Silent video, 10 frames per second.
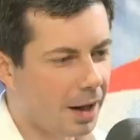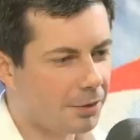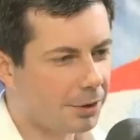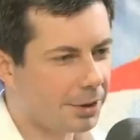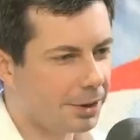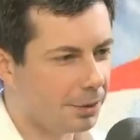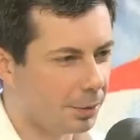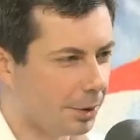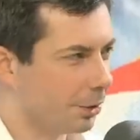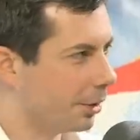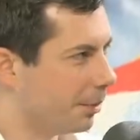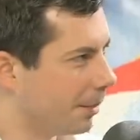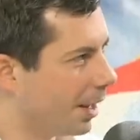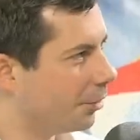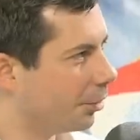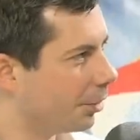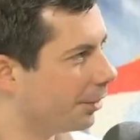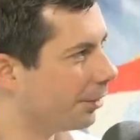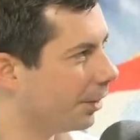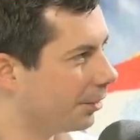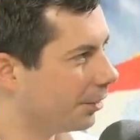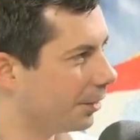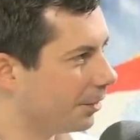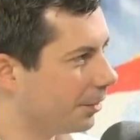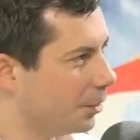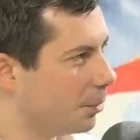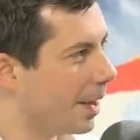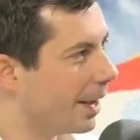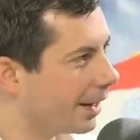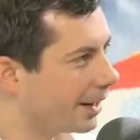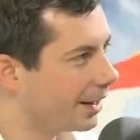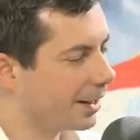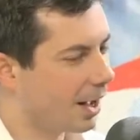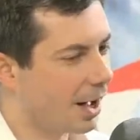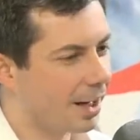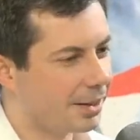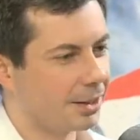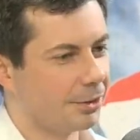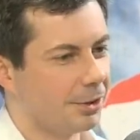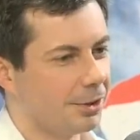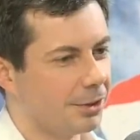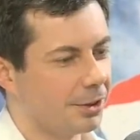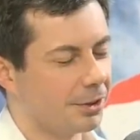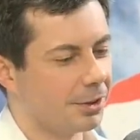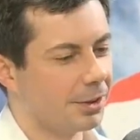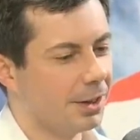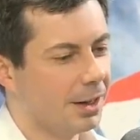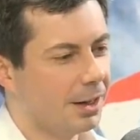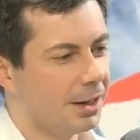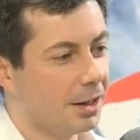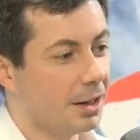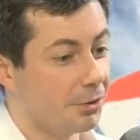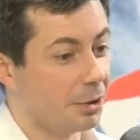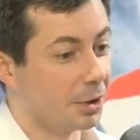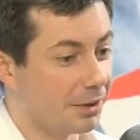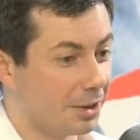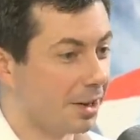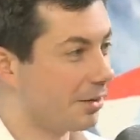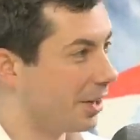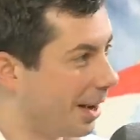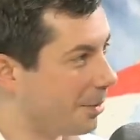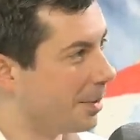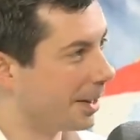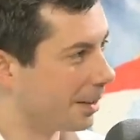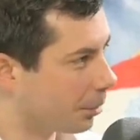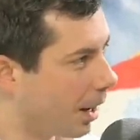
every really major decision you make, uh, I think, is a decision if you're given enough time to make it